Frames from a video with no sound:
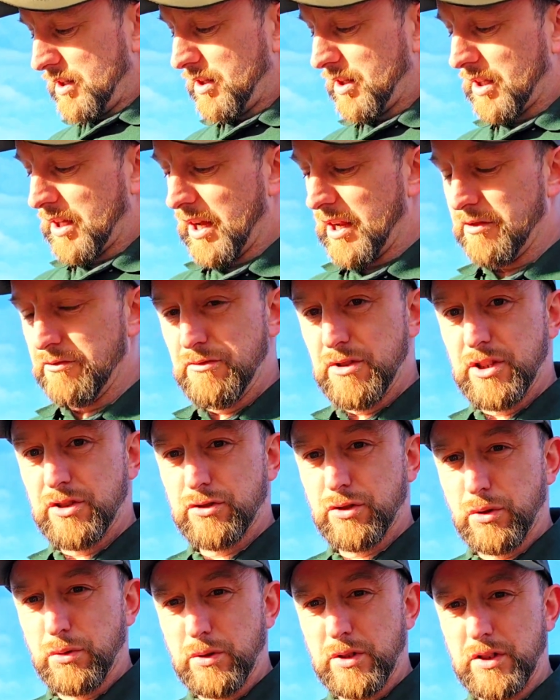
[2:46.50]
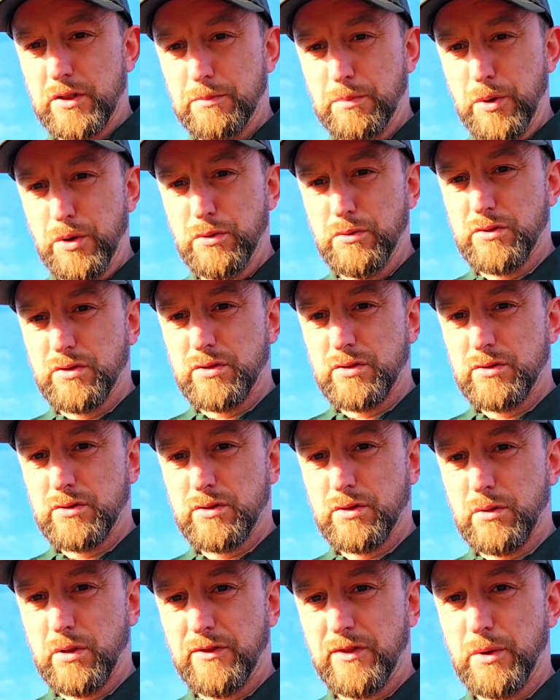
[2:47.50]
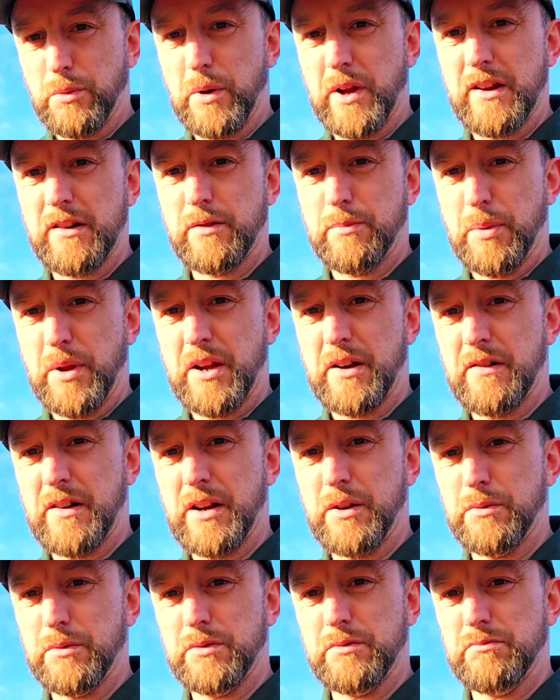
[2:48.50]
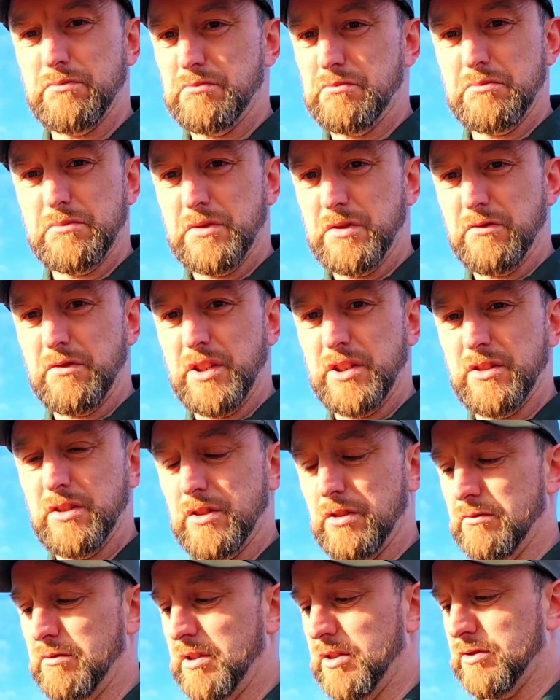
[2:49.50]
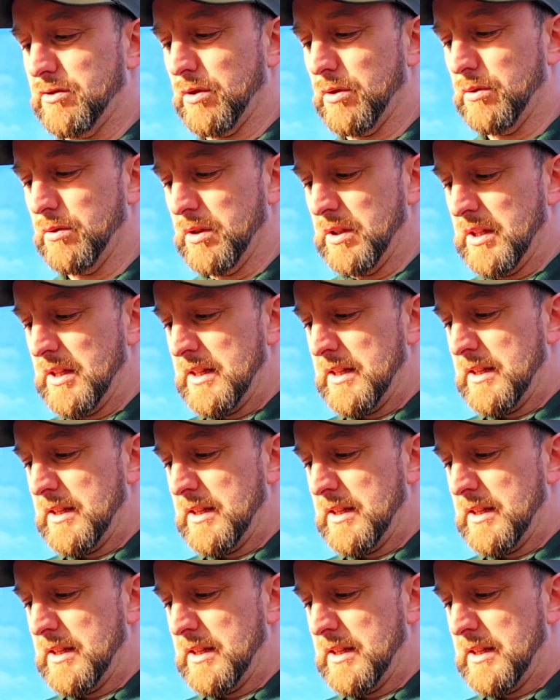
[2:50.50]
You can resole these boots, so if you wear a pair out, they're easy to resole.